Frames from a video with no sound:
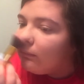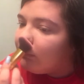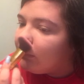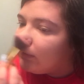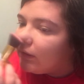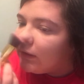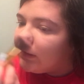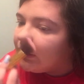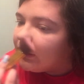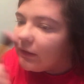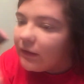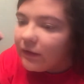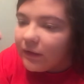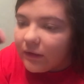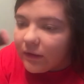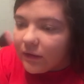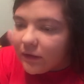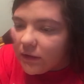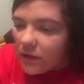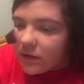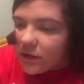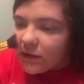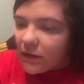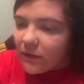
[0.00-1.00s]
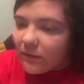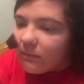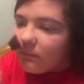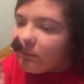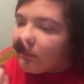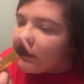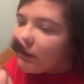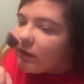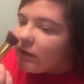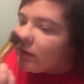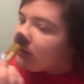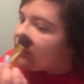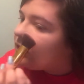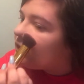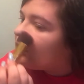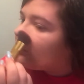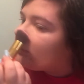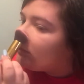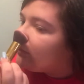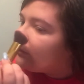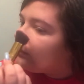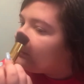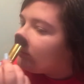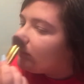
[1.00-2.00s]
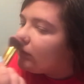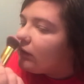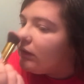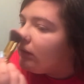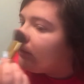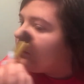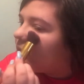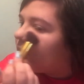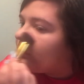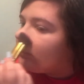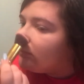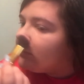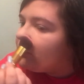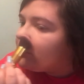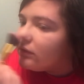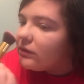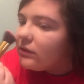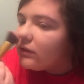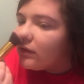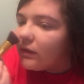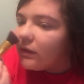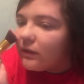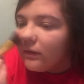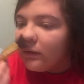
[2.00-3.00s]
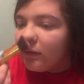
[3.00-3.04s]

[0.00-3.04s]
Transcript: put like a smidge on my nose.